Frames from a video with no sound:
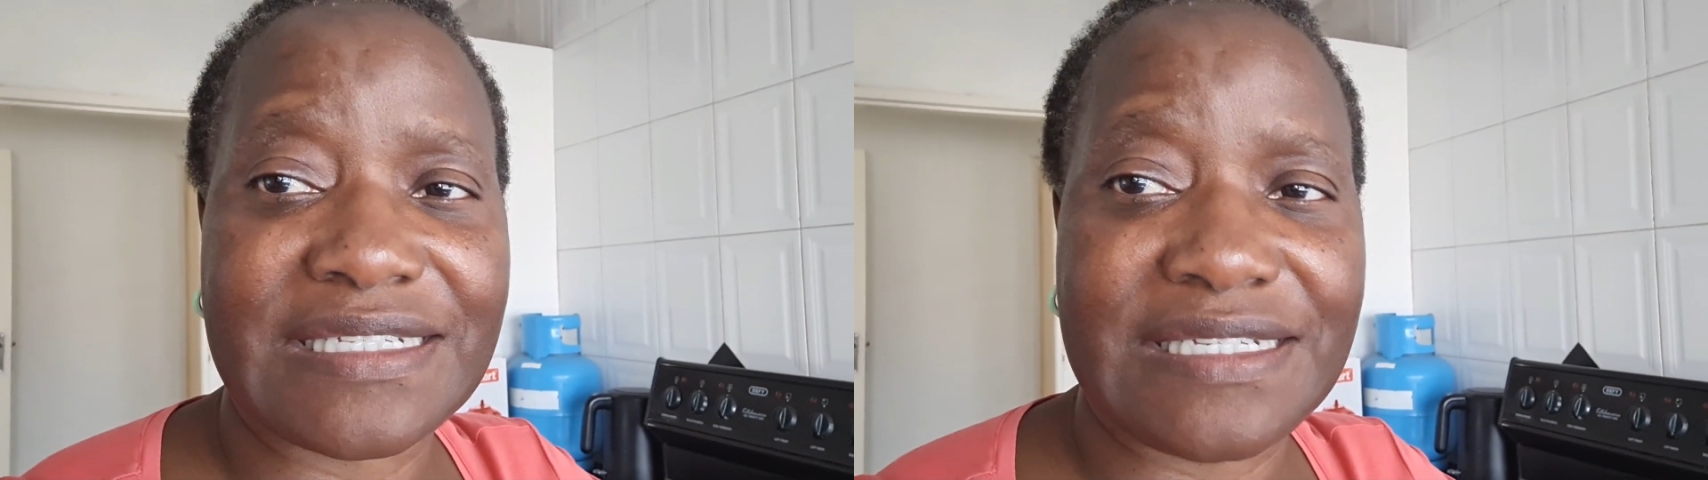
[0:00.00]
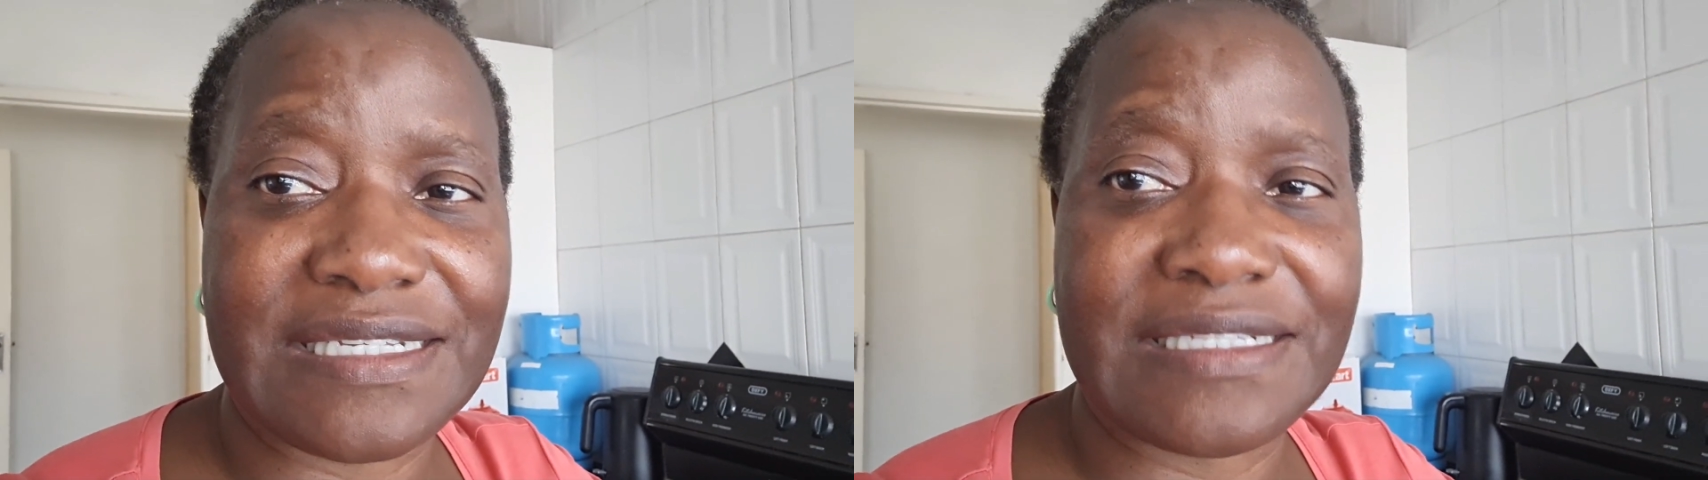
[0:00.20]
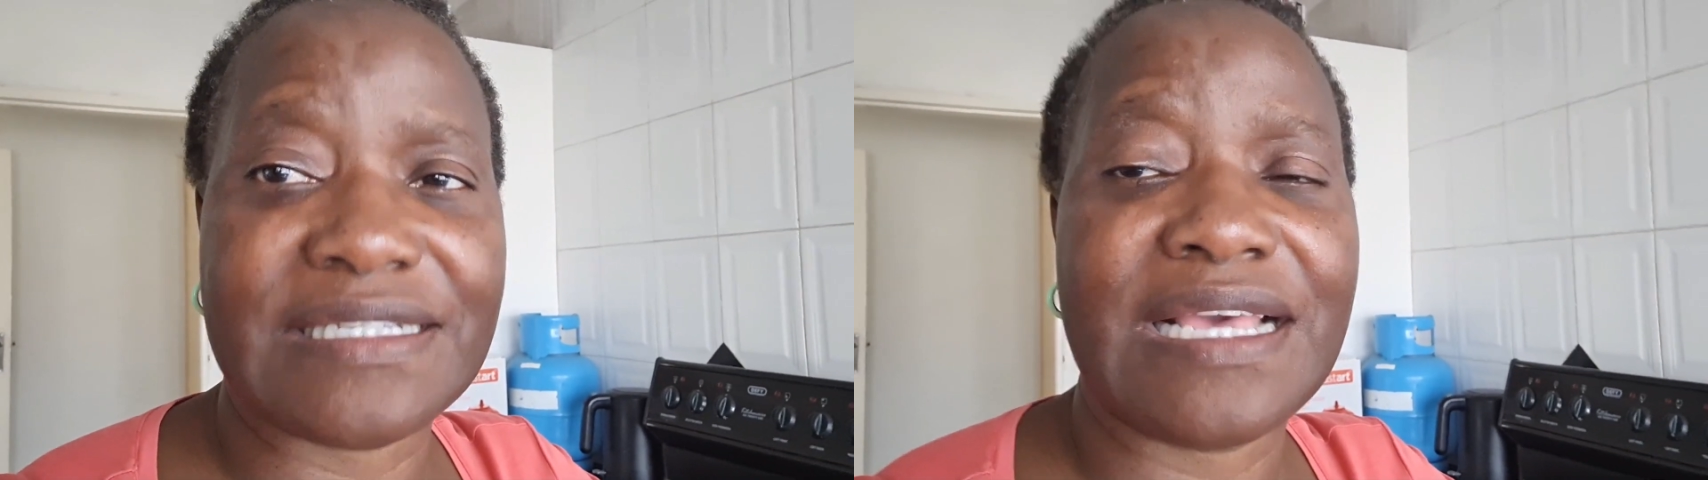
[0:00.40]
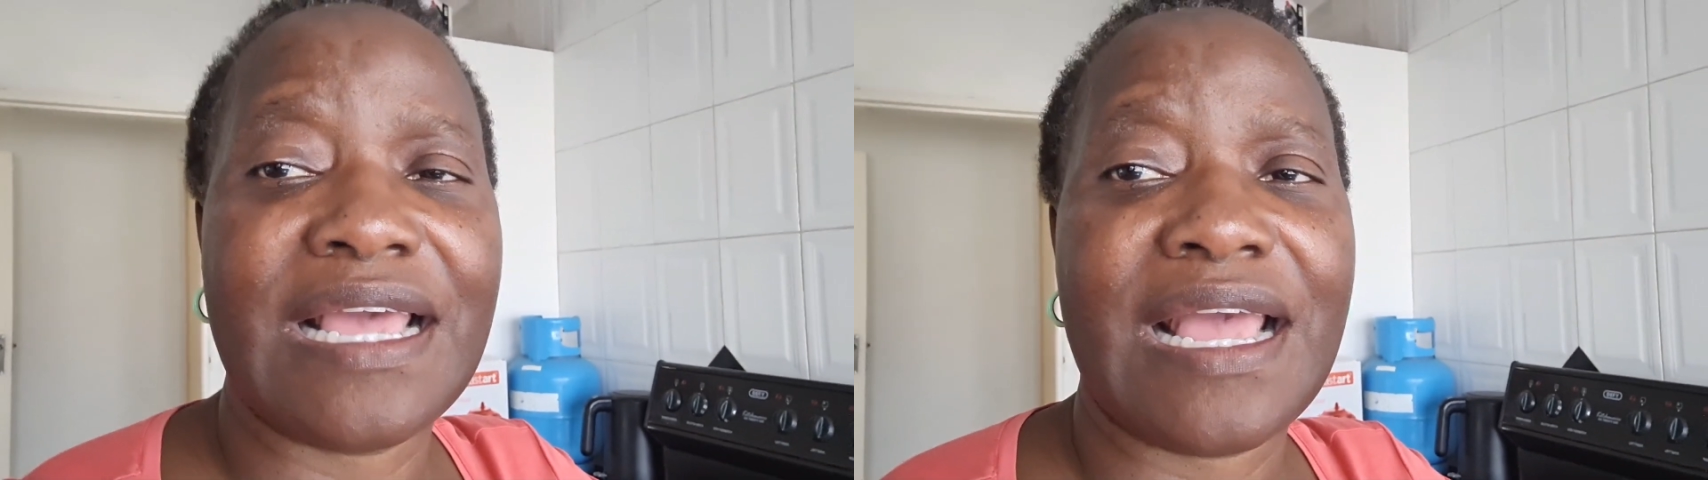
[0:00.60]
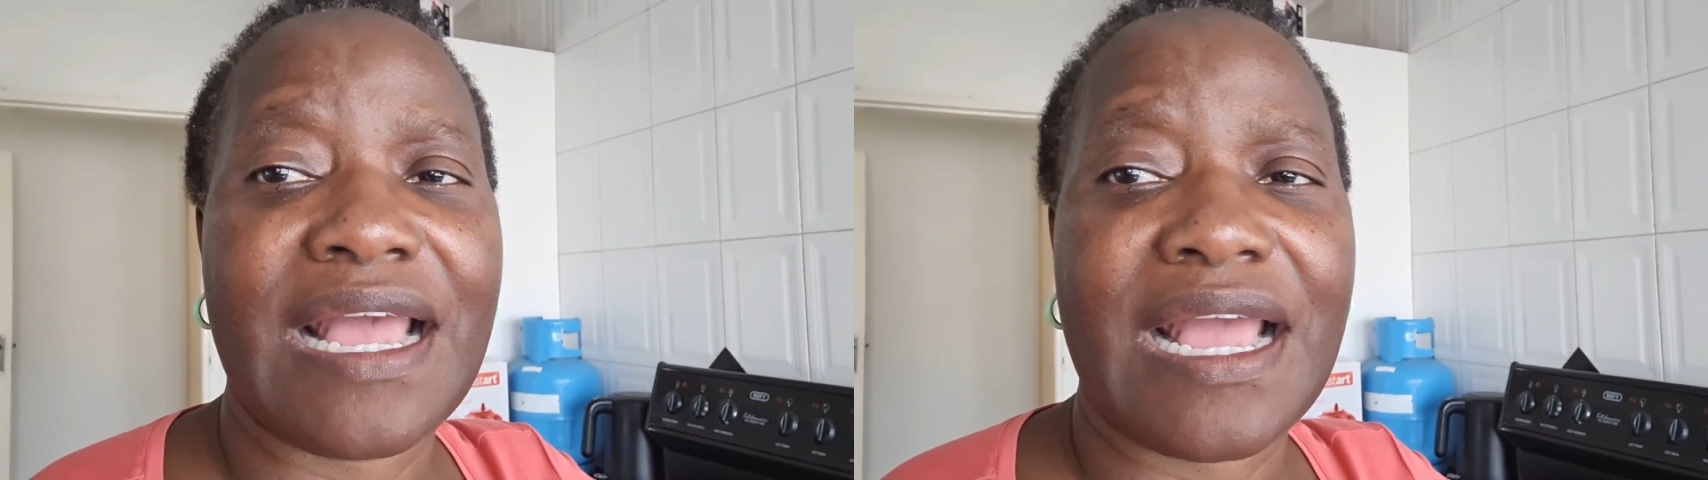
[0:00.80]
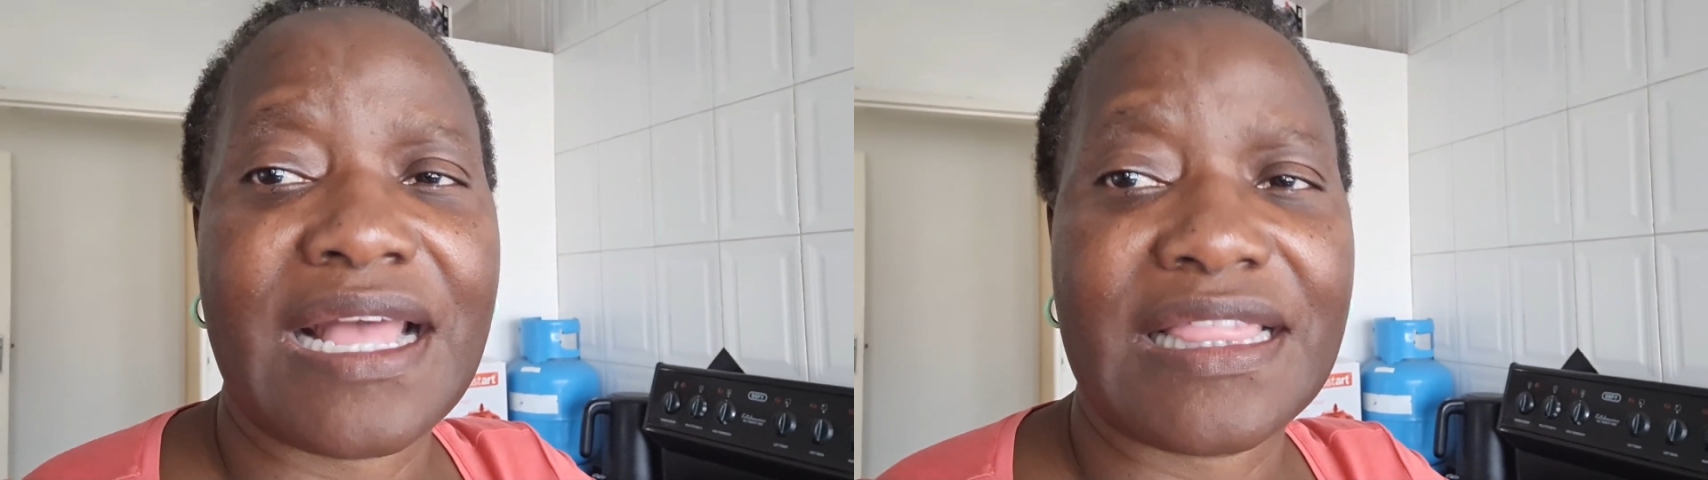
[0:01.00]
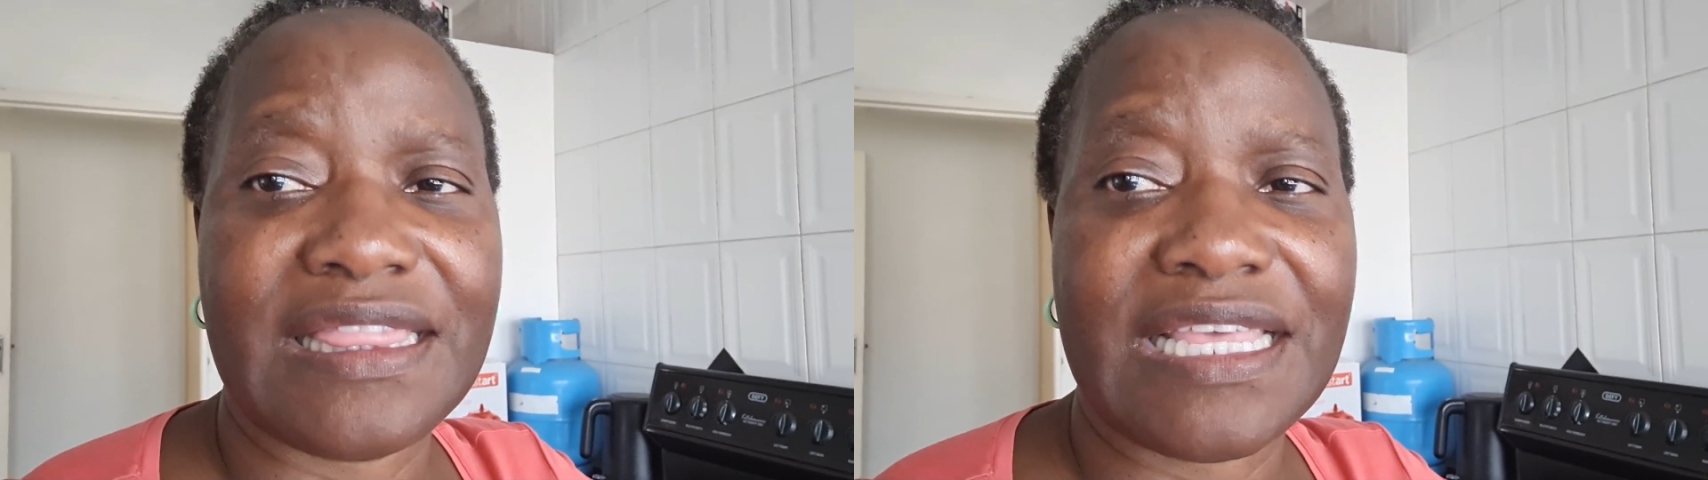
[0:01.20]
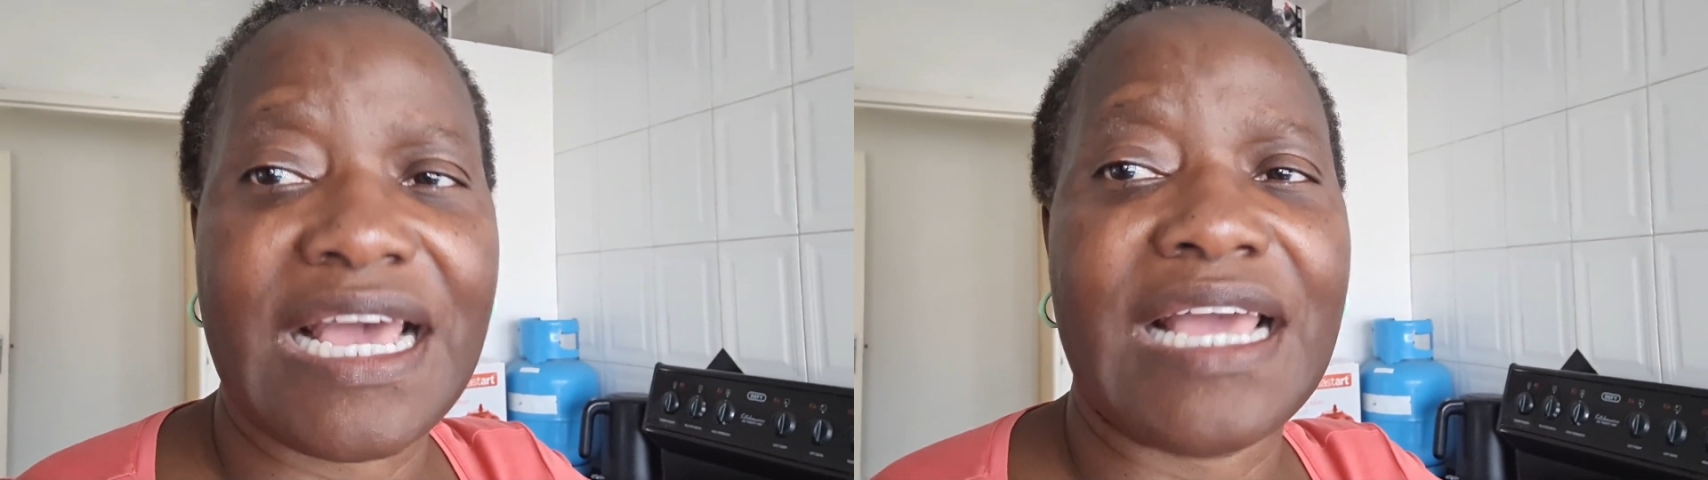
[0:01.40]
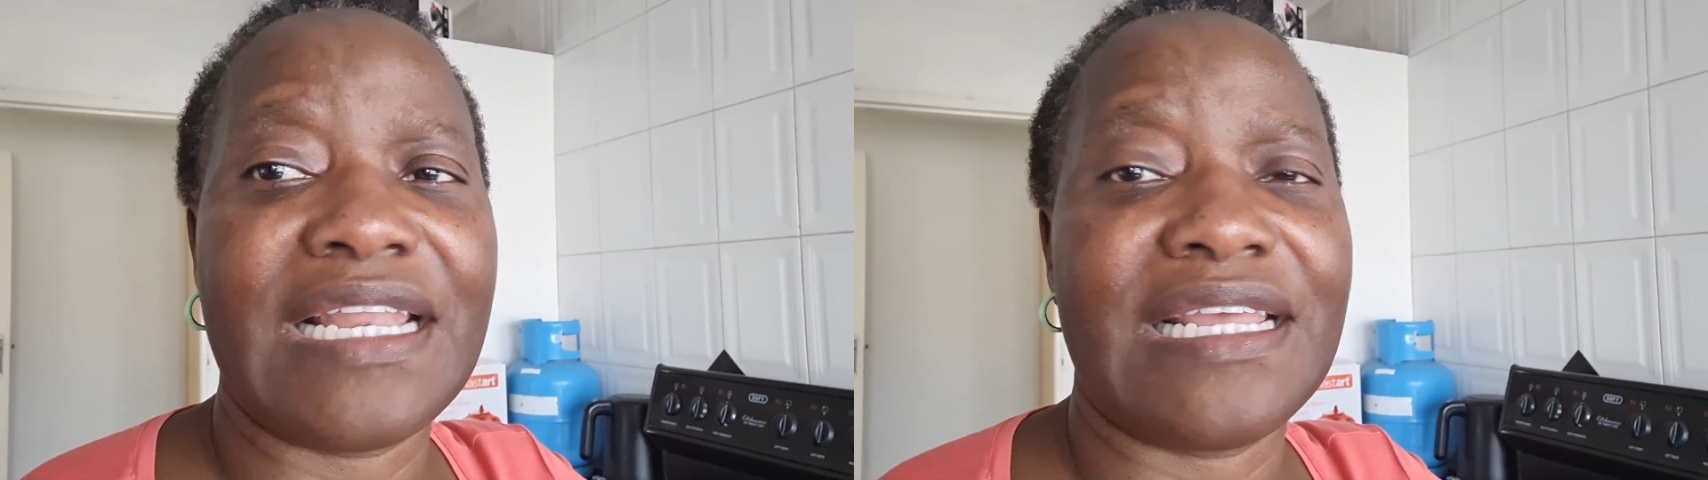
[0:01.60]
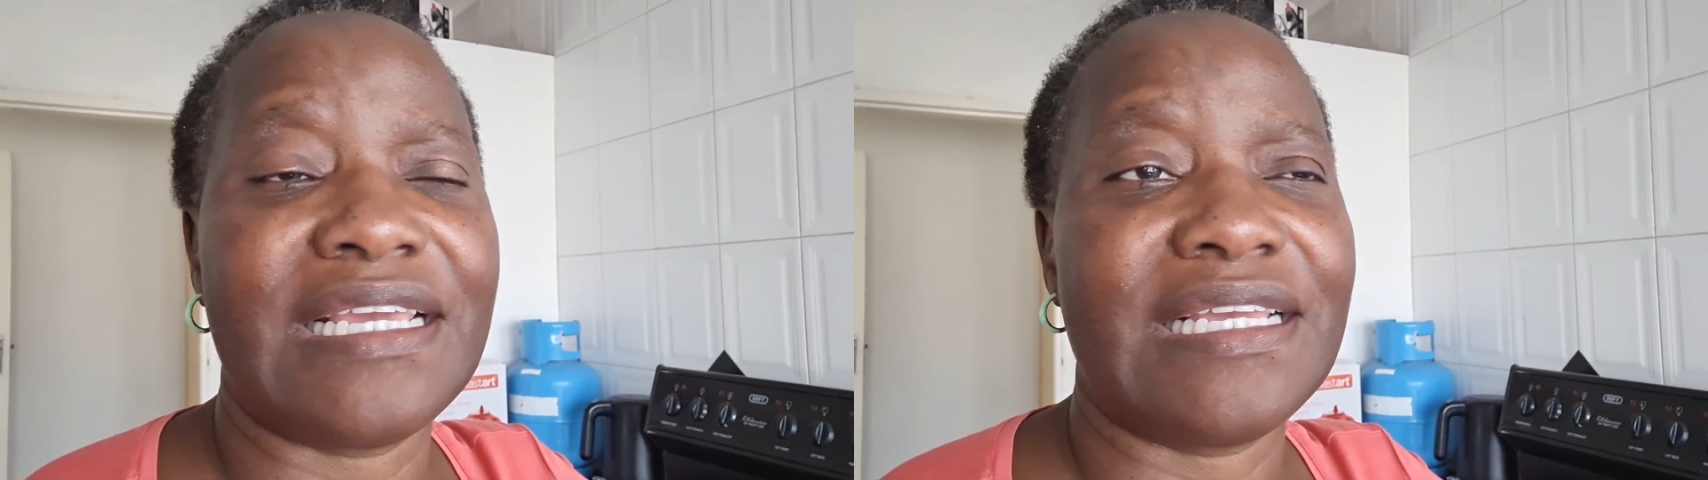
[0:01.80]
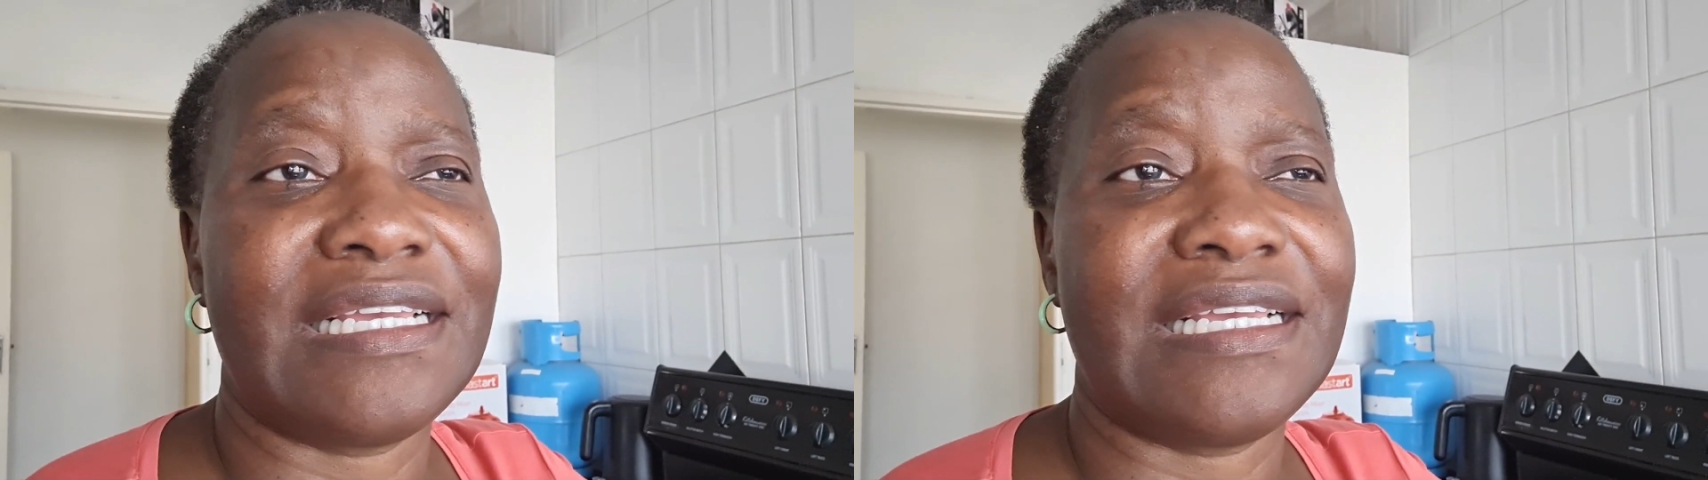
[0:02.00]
seeds than